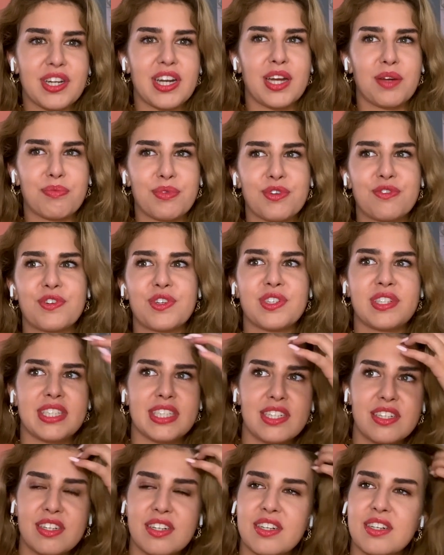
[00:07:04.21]
I prefer
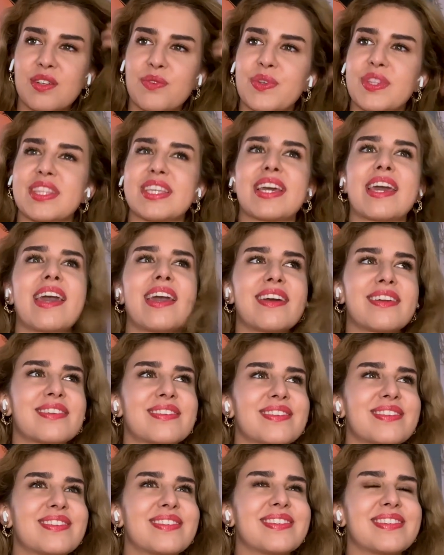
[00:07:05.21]
dinner with the
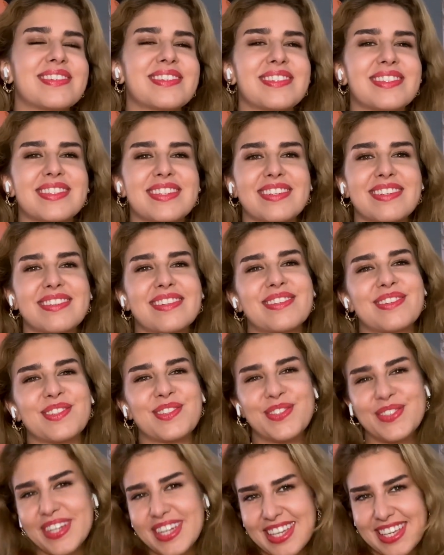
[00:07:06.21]
candles and a little
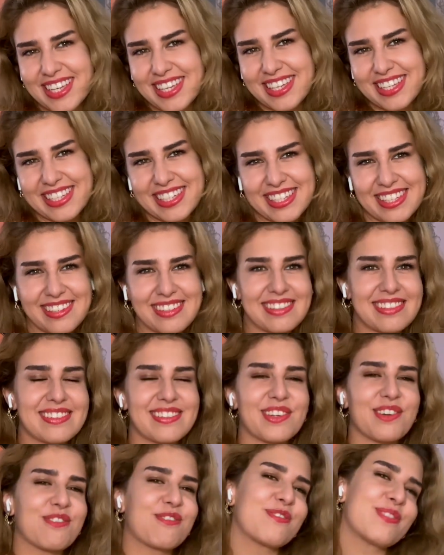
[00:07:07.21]
drinking and a
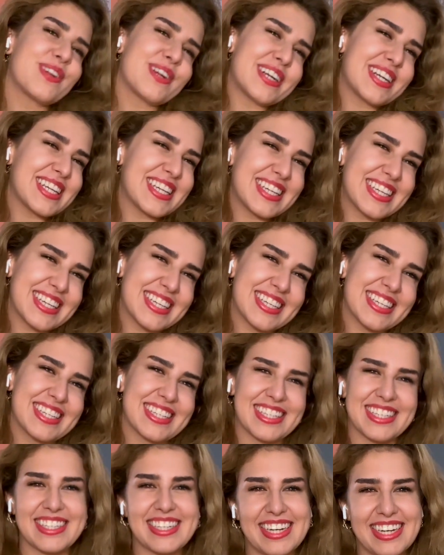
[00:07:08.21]
little
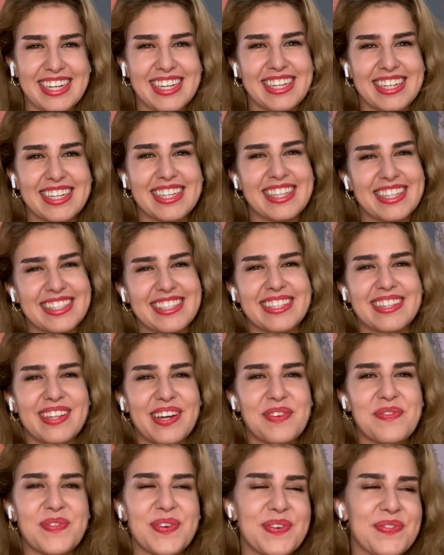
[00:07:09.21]
flirting. Yeah, that's a
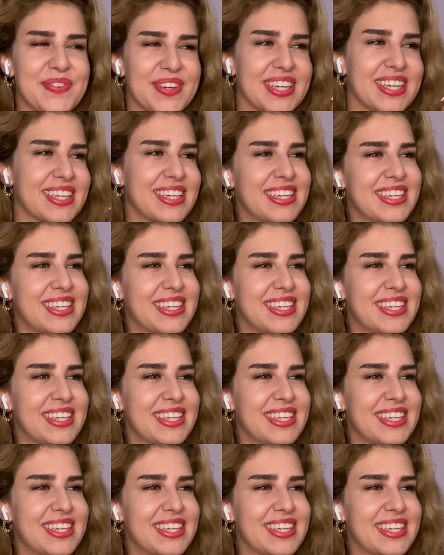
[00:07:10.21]
lot more me.